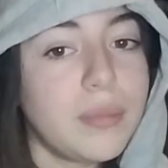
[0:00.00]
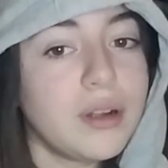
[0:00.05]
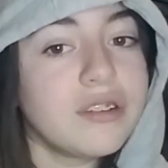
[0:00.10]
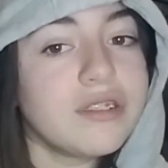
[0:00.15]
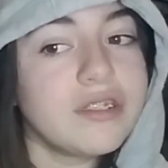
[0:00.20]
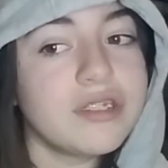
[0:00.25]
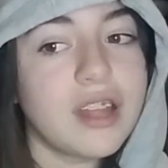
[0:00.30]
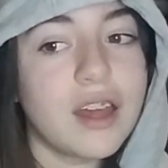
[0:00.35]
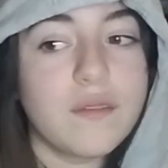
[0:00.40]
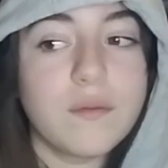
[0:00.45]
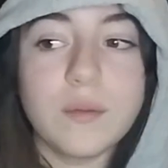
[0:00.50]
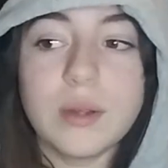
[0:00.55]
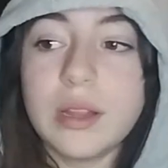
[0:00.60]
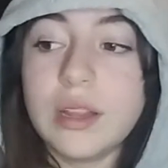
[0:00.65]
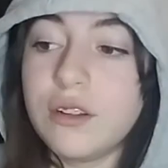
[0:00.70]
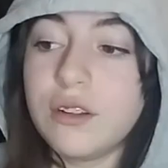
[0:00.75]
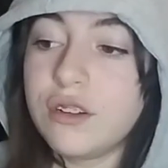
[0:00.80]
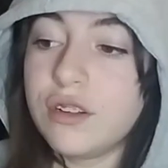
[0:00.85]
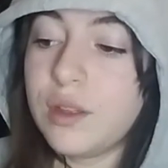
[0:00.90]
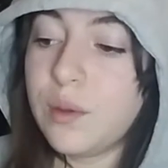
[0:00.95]
our stuff. We
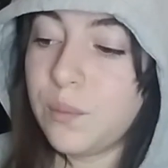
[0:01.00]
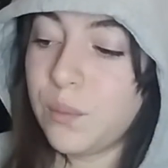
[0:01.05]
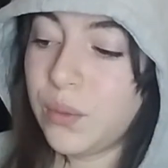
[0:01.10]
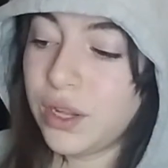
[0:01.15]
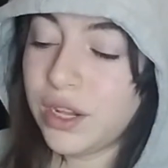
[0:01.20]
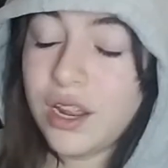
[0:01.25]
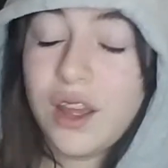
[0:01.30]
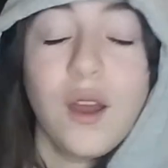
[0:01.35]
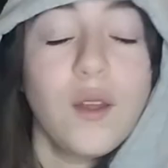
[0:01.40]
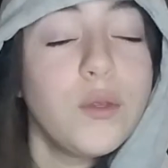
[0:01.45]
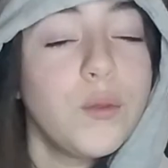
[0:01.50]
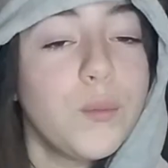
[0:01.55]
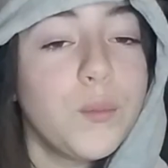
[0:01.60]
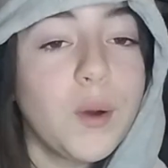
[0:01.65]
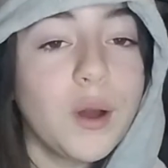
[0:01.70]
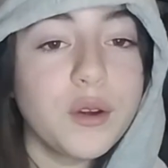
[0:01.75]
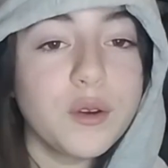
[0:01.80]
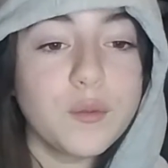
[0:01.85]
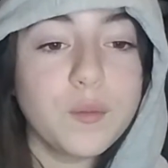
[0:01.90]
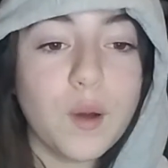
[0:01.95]
literally put it on the
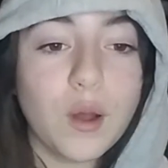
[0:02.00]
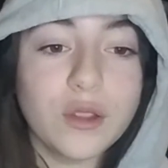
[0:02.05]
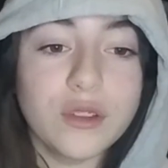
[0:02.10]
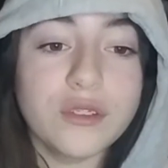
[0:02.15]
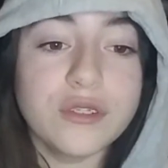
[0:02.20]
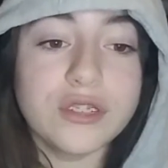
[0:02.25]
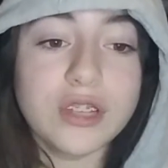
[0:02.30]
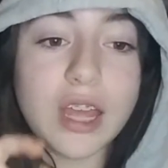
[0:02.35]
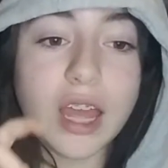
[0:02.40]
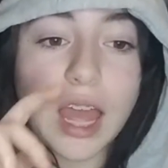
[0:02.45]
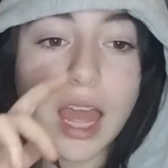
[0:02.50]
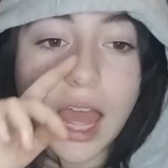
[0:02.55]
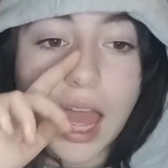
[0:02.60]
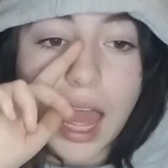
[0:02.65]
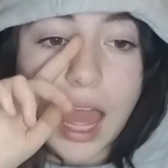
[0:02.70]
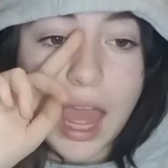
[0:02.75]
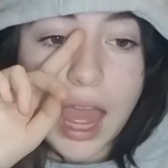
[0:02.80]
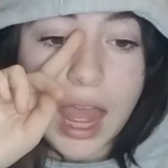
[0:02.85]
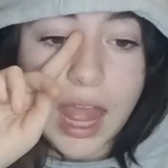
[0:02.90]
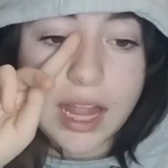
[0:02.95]
water bottles,
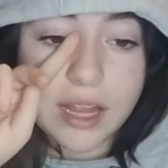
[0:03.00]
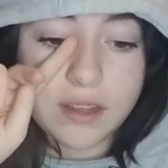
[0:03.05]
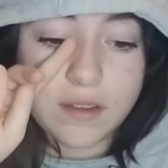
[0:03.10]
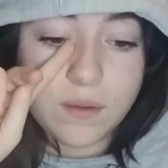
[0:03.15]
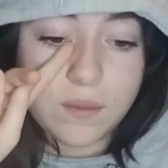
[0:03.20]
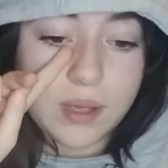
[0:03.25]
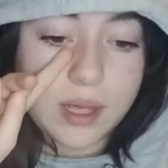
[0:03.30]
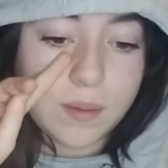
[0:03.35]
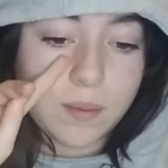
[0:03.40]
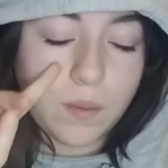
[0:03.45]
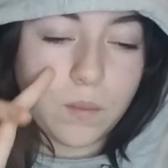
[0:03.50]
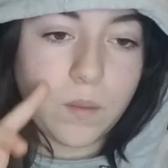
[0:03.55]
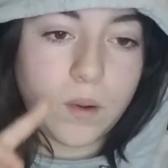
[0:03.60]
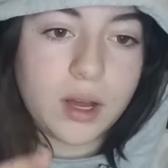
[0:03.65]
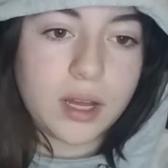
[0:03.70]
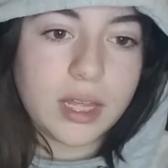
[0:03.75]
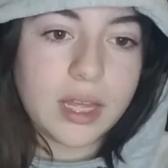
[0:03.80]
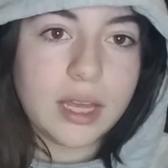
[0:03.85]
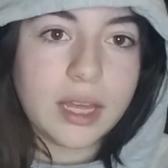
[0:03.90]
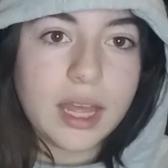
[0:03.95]
and we keep on
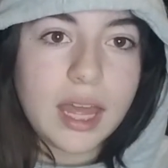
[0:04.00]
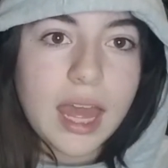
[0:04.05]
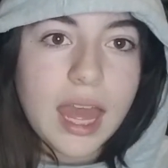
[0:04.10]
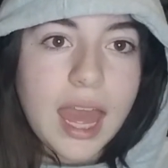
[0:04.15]
walking.